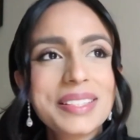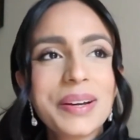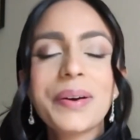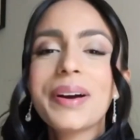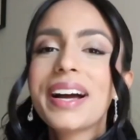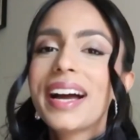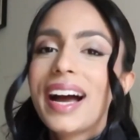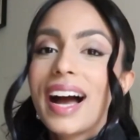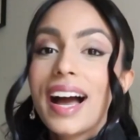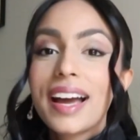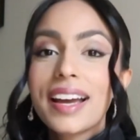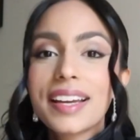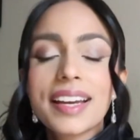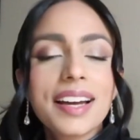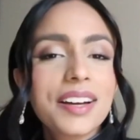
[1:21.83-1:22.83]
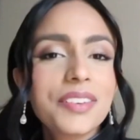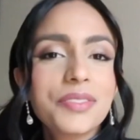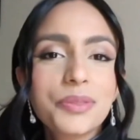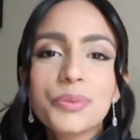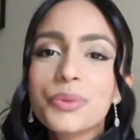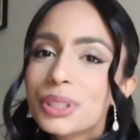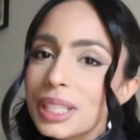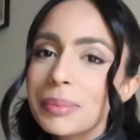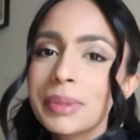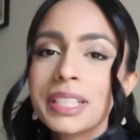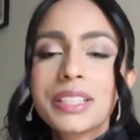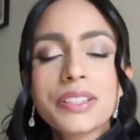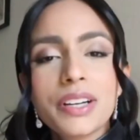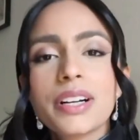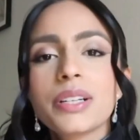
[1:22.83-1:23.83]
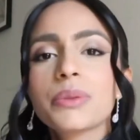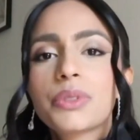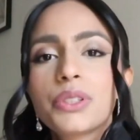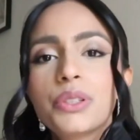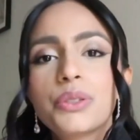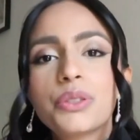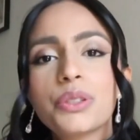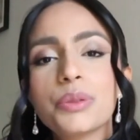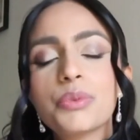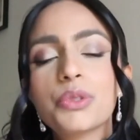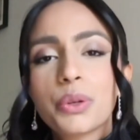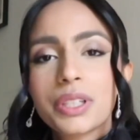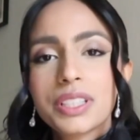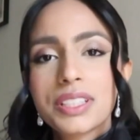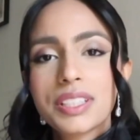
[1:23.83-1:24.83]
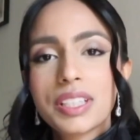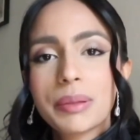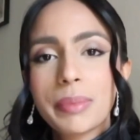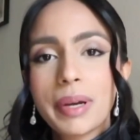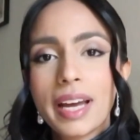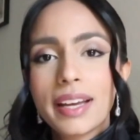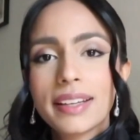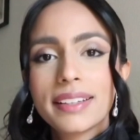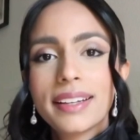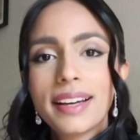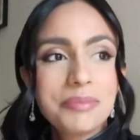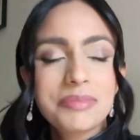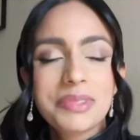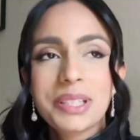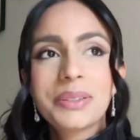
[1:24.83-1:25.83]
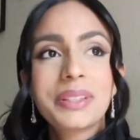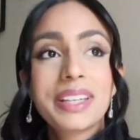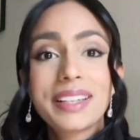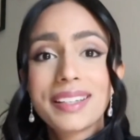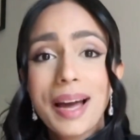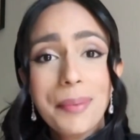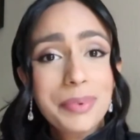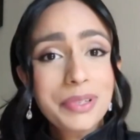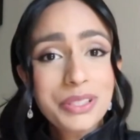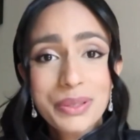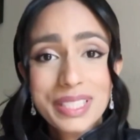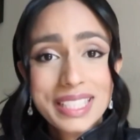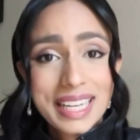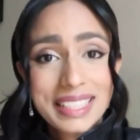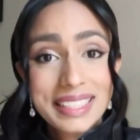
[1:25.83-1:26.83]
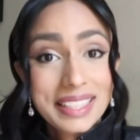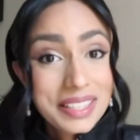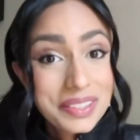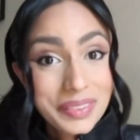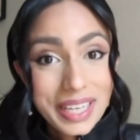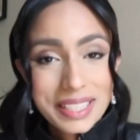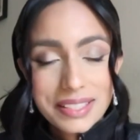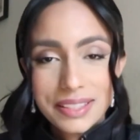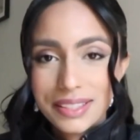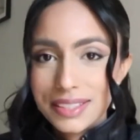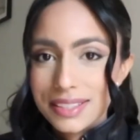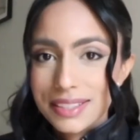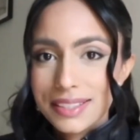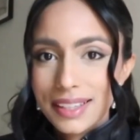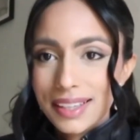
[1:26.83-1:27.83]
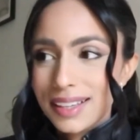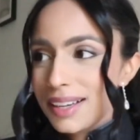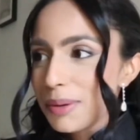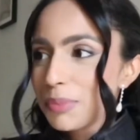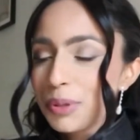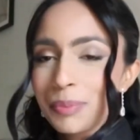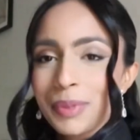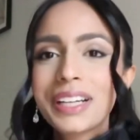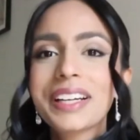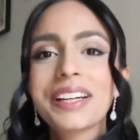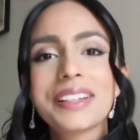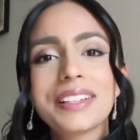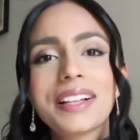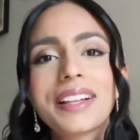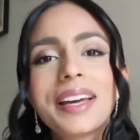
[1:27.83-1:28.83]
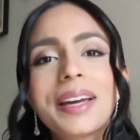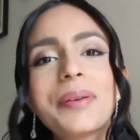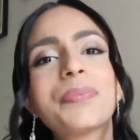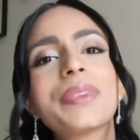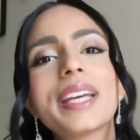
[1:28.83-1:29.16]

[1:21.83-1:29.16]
So I have really been in talks with the YouTube Shorts team, and they happened to extend an invite to this premiere here in LA.